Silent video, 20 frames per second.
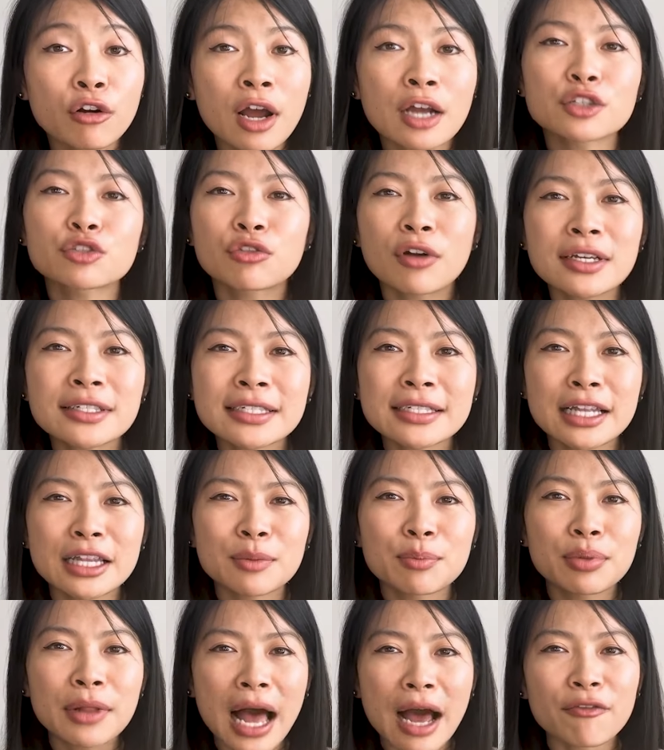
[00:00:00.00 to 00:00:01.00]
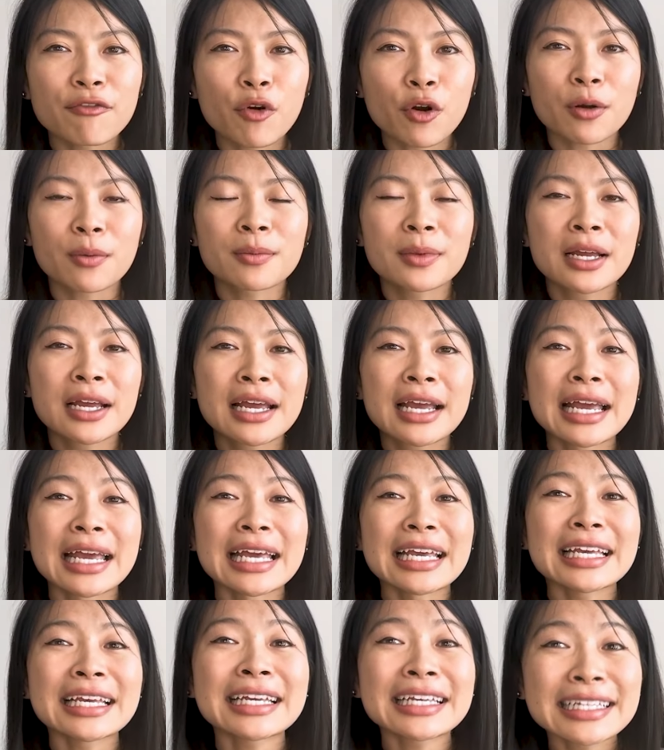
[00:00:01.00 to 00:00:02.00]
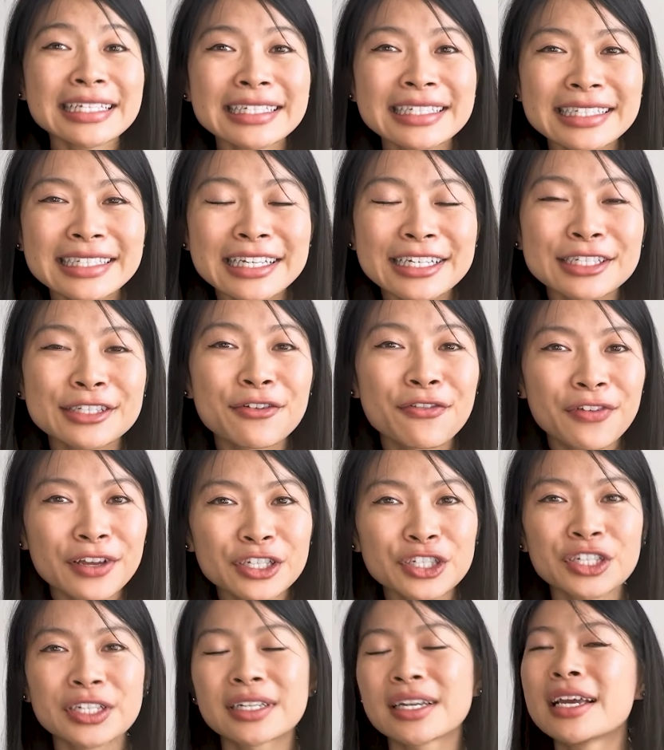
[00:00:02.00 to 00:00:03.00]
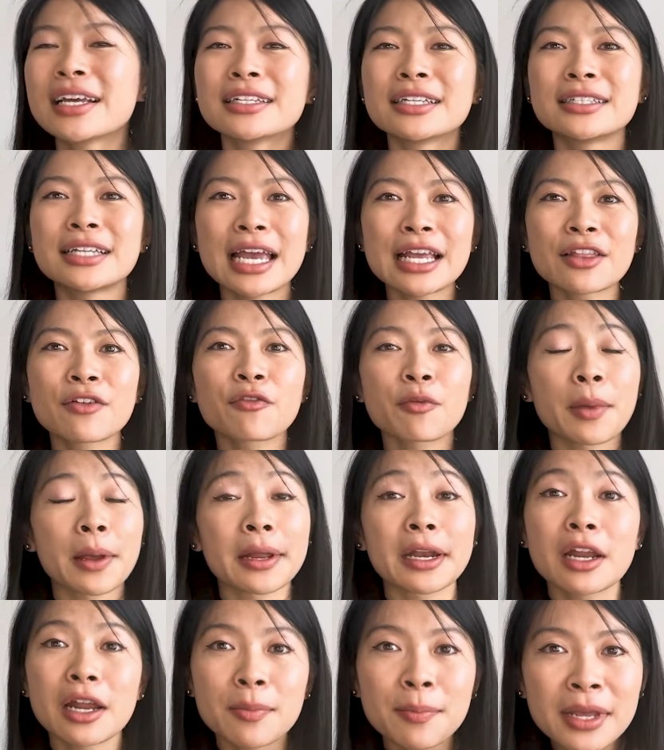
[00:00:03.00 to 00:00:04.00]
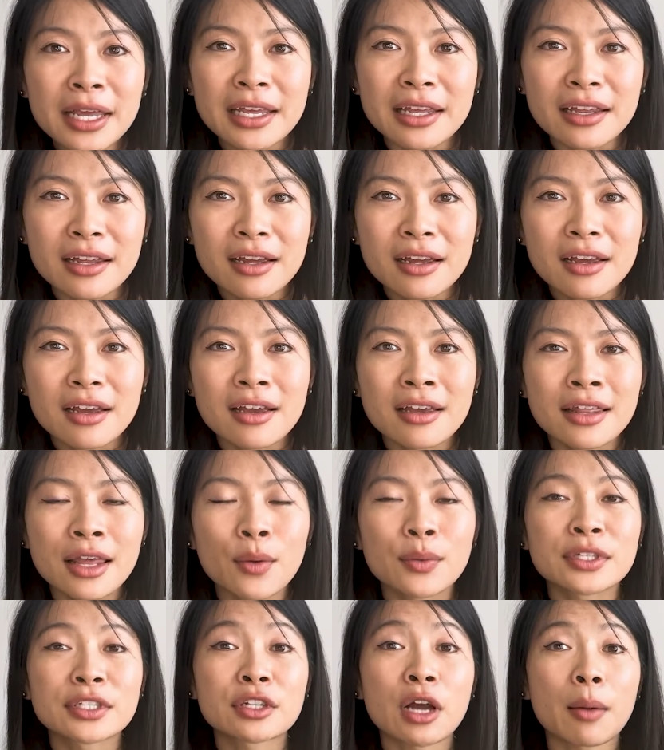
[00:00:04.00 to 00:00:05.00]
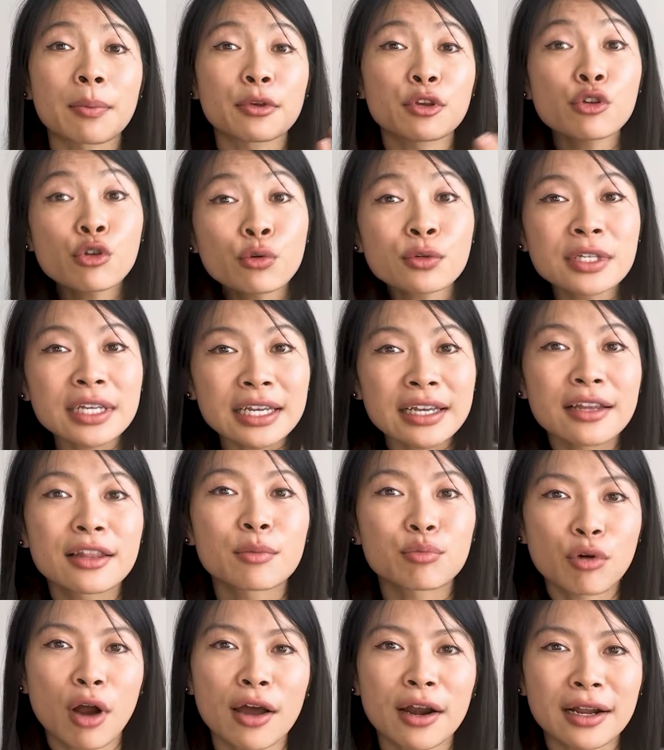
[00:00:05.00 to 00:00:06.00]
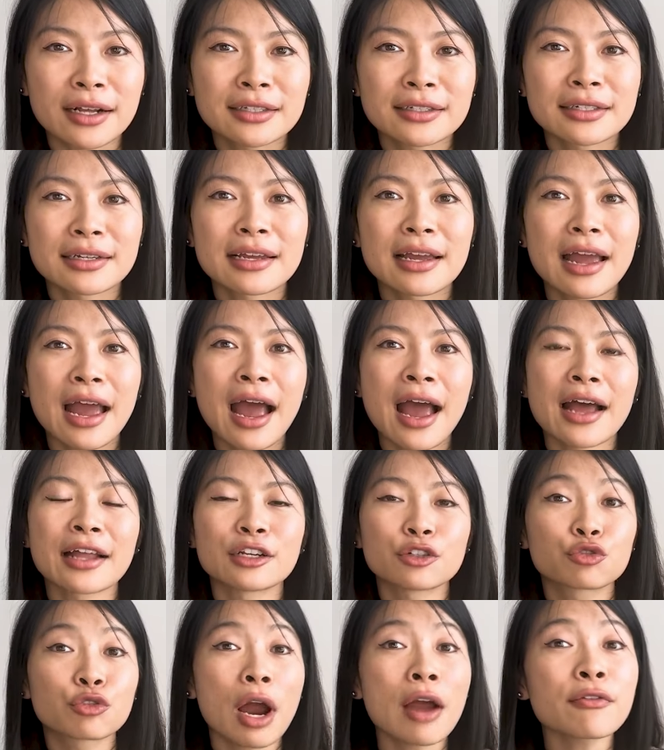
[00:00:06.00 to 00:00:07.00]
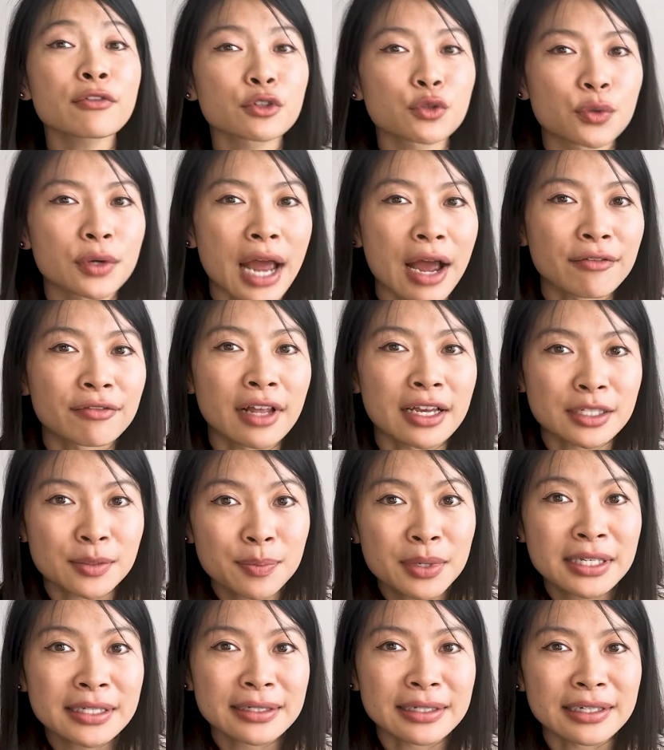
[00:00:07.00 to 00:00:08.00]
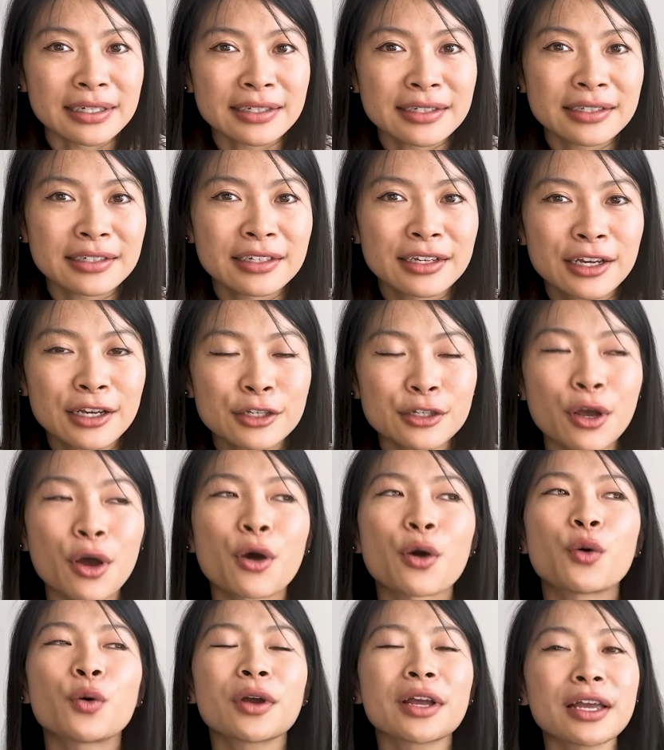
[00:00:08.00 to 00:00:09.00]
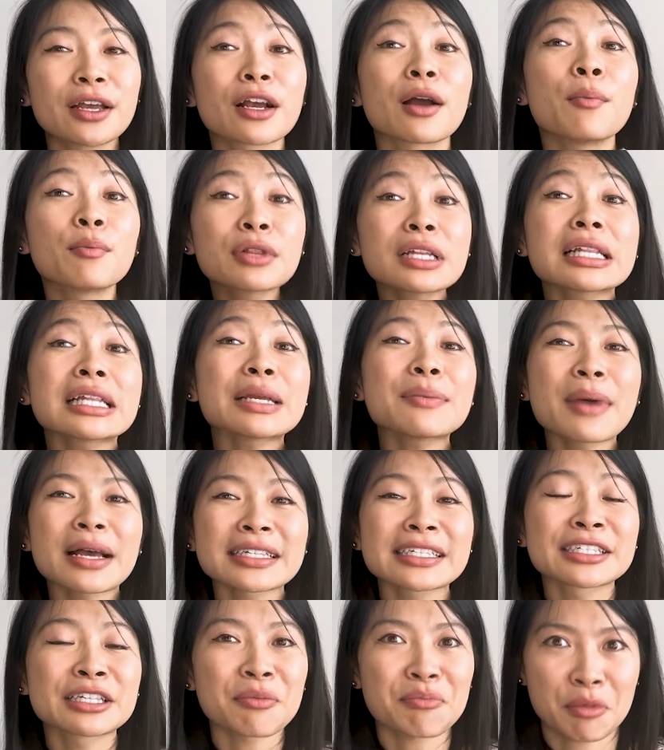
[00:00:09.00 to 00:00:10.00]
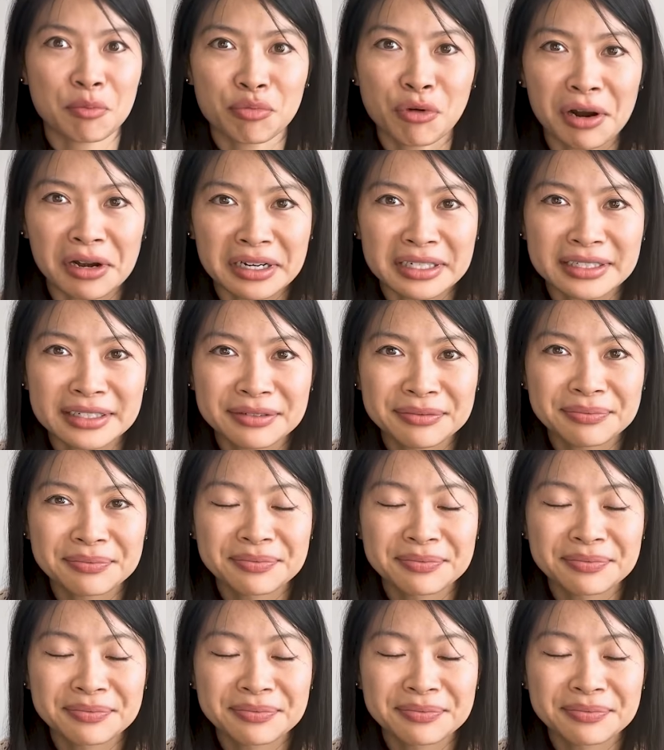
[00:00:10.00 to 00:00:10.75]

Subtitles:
are not trusting that the platform is sufficient to take them from A to B, they would stop using the product and drivers would have less business. So it completely messes up the product.